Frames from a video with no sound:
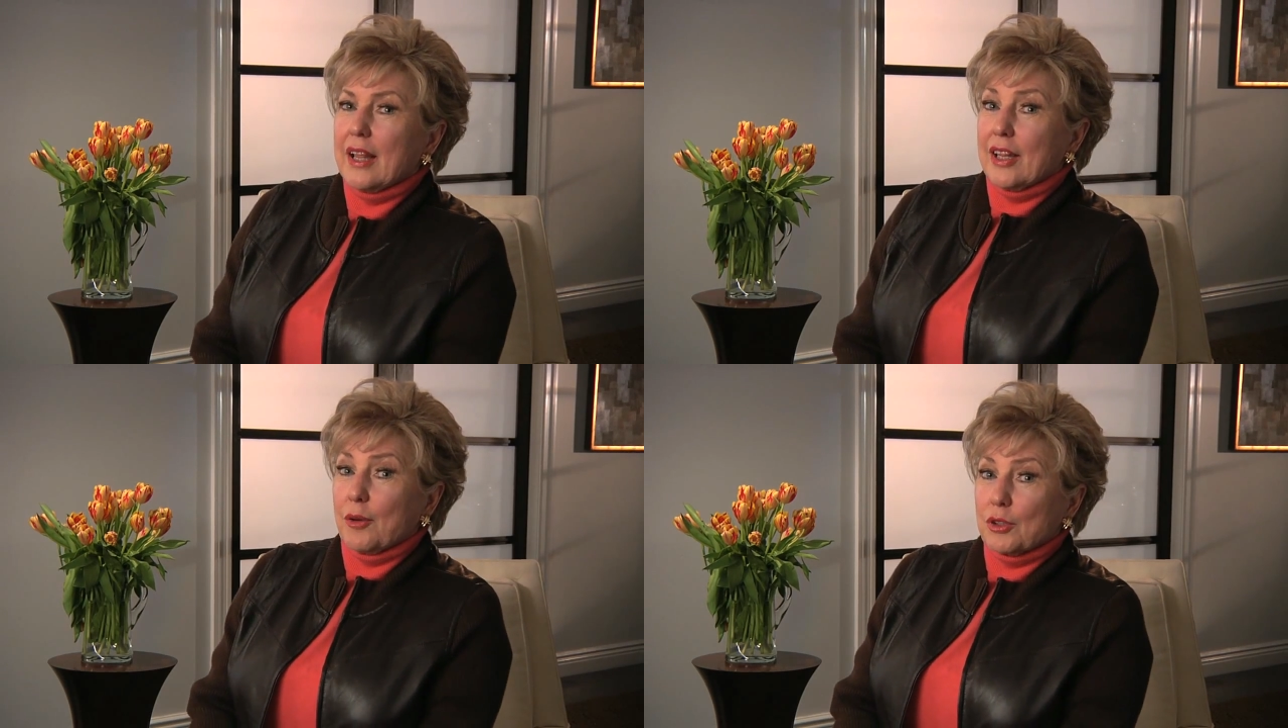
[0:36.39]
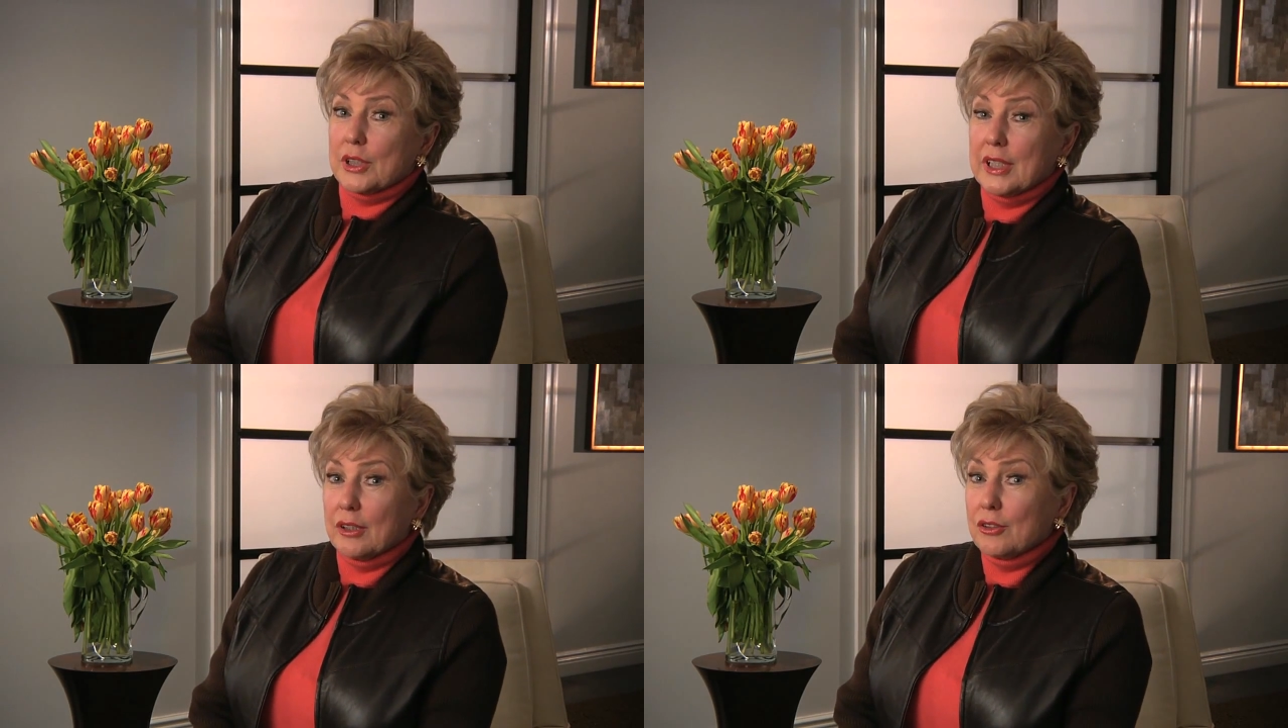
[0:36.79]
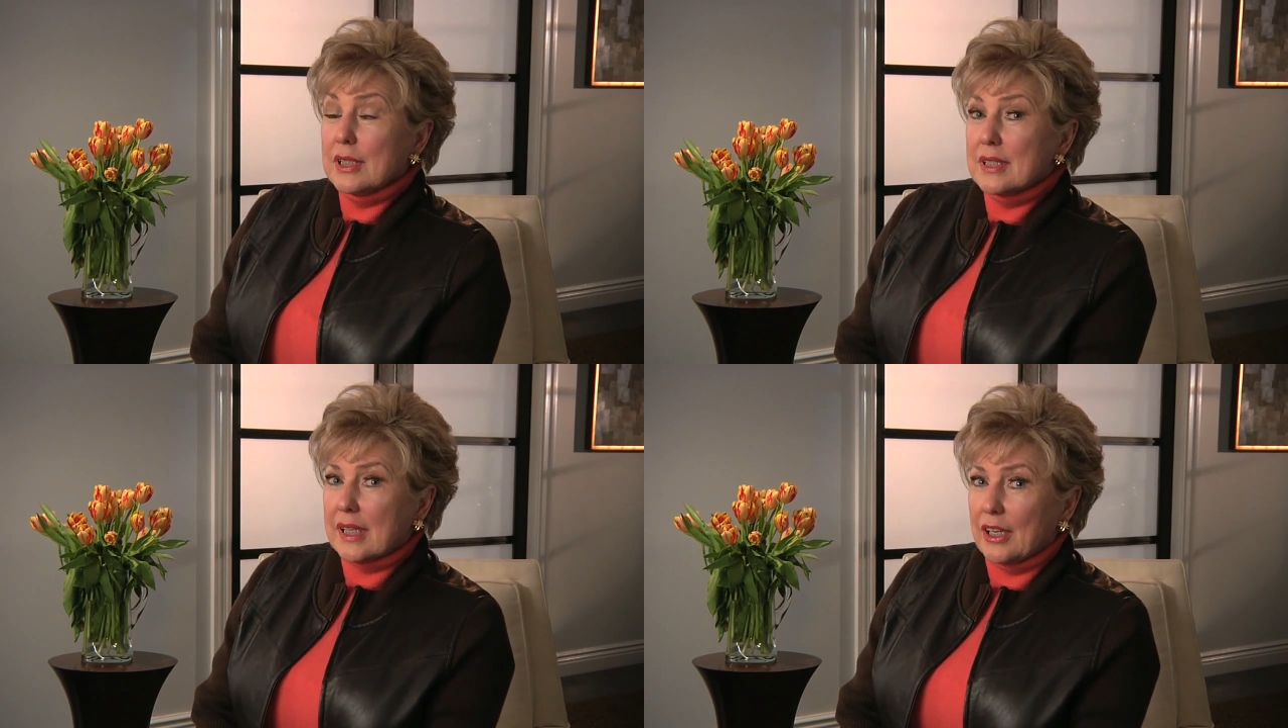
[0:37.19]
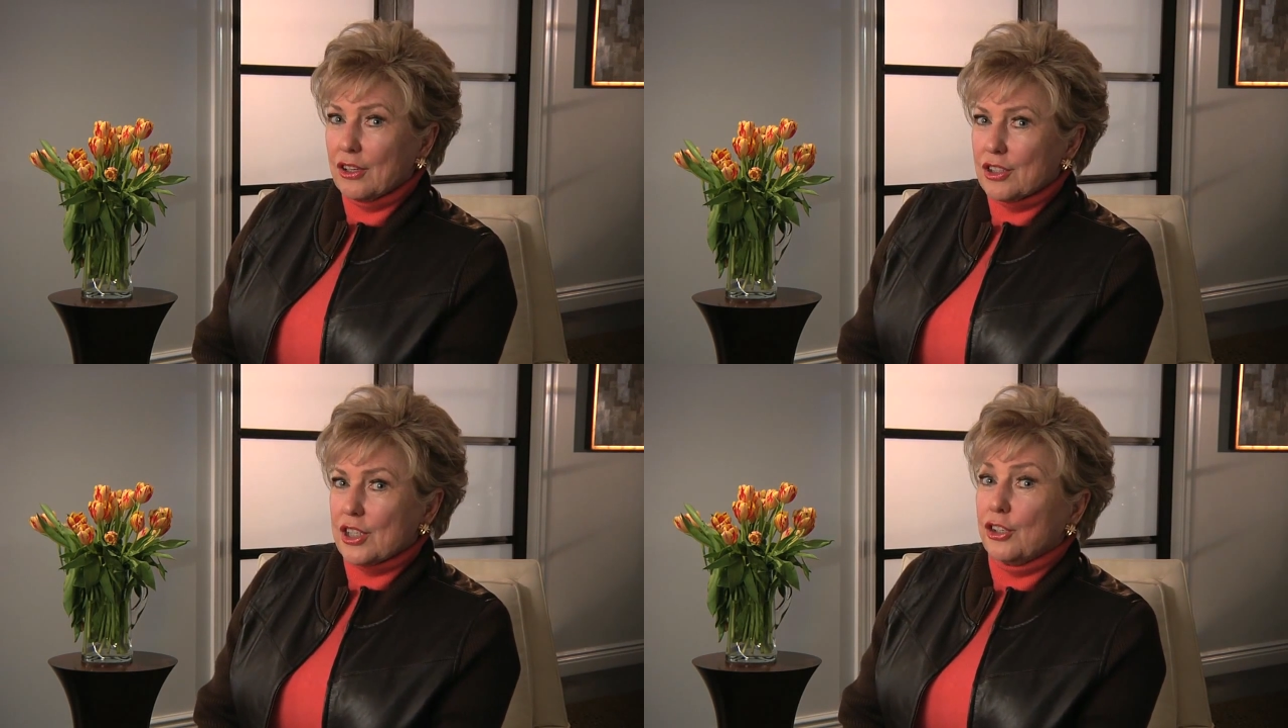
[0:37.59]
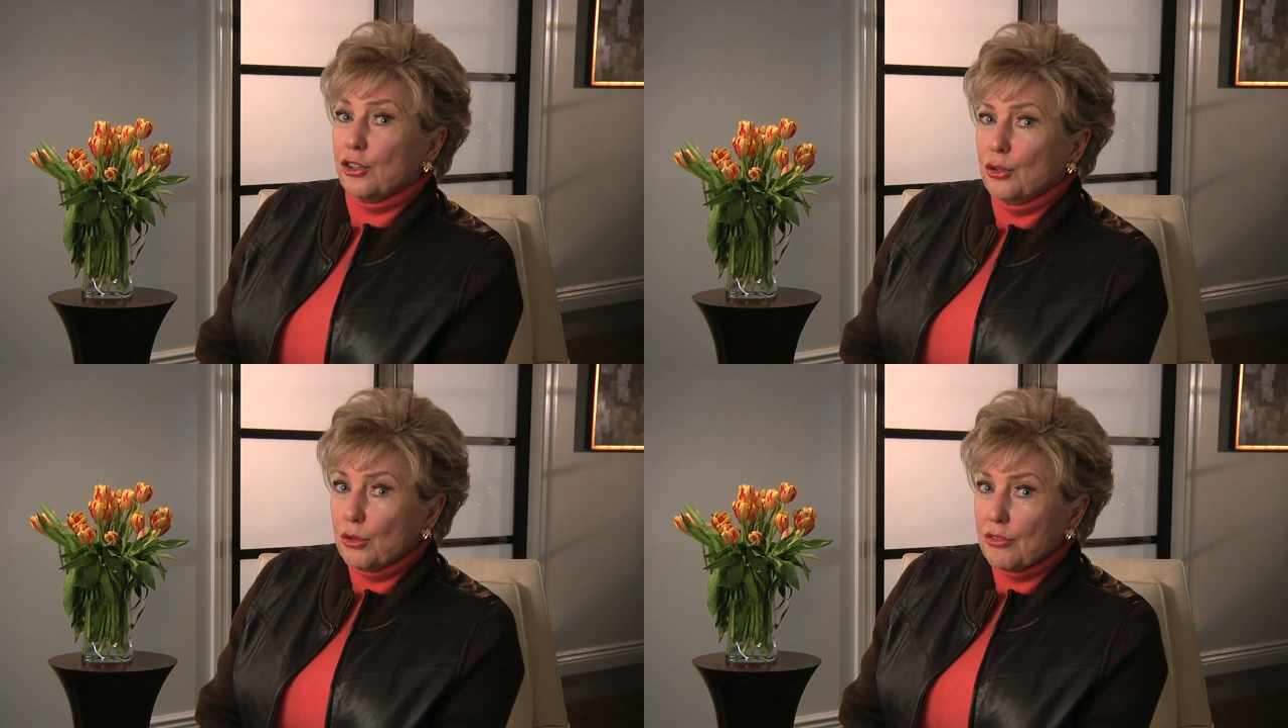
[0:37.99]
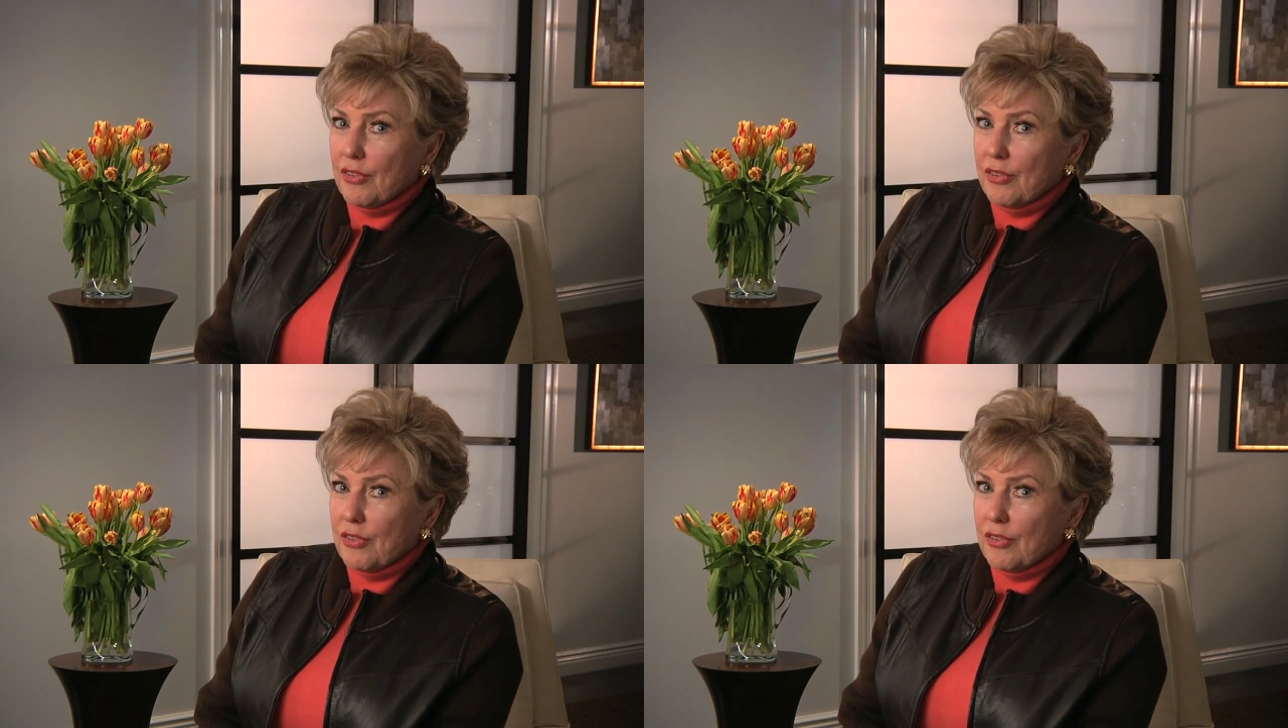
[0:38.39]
that will tilt the scales in your